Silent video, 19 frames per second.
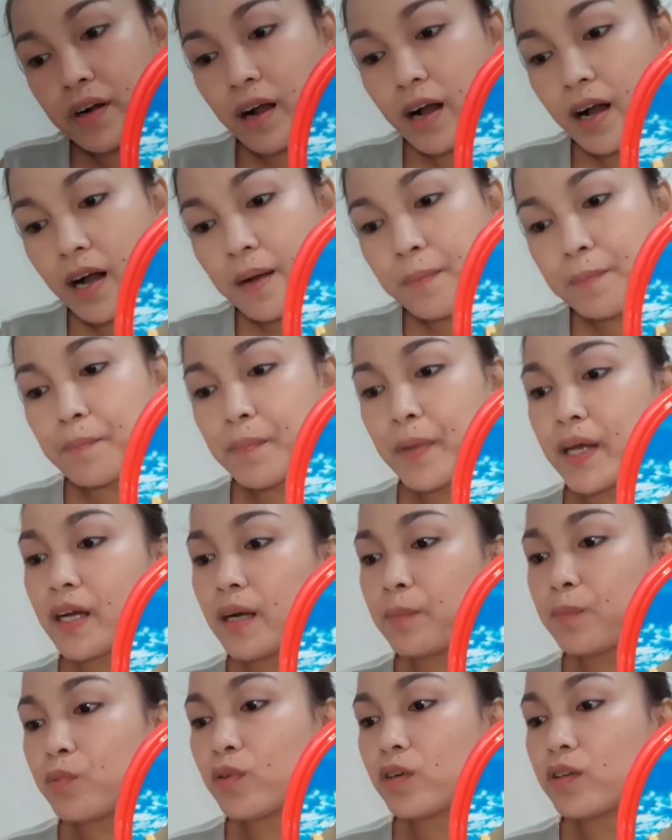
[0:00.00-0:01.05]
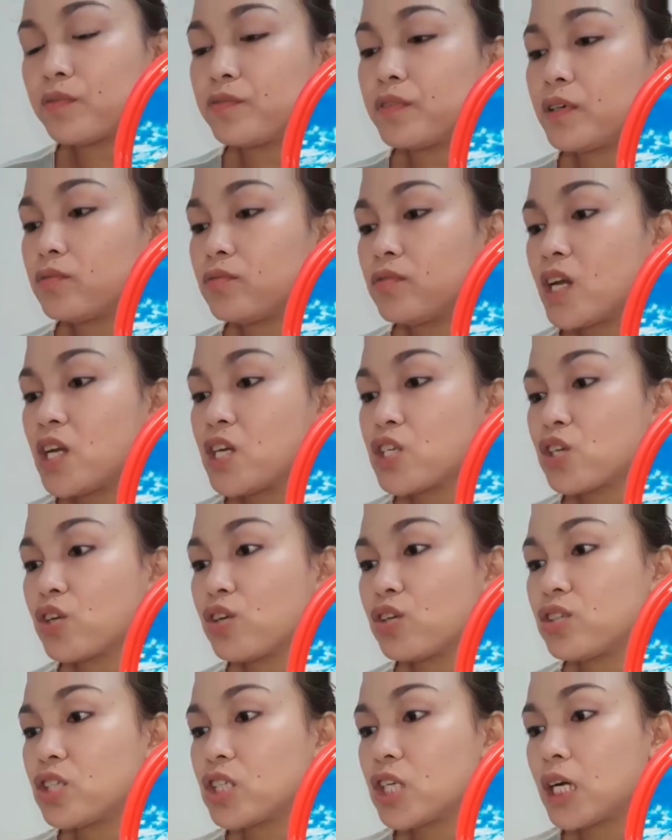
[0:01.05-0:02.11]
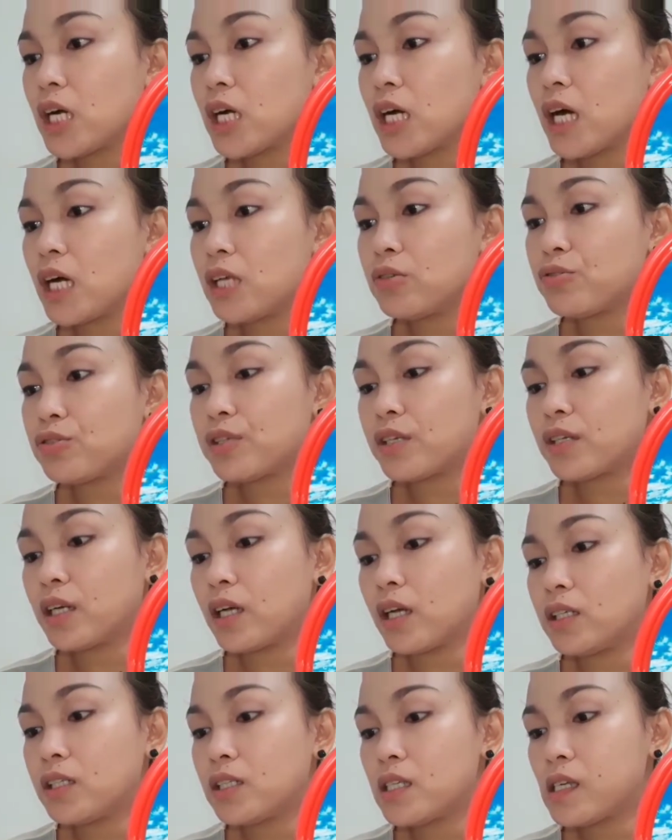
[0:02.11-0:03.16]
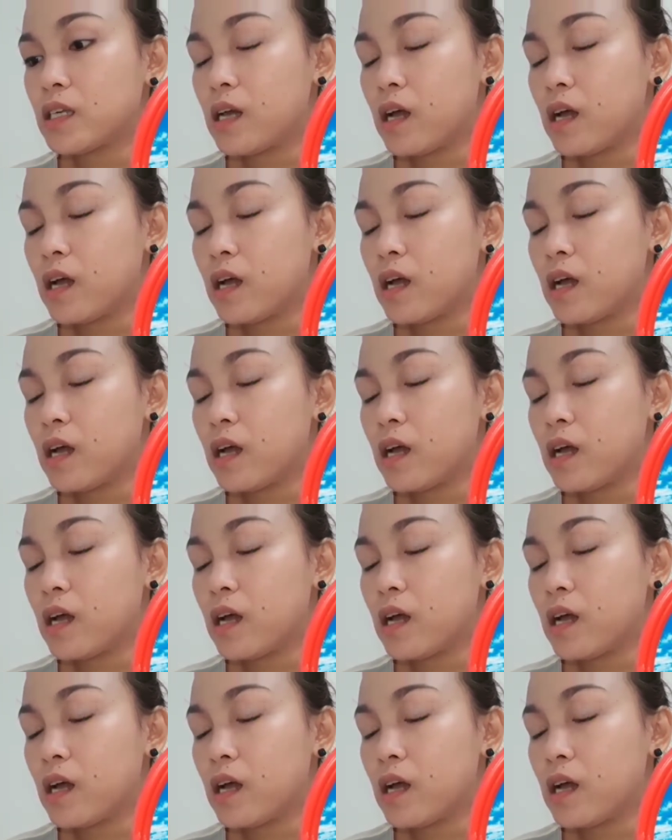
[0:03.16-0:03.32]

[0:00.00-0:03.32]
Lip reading: up, makeup world foundation, tsaka ano siya, guys.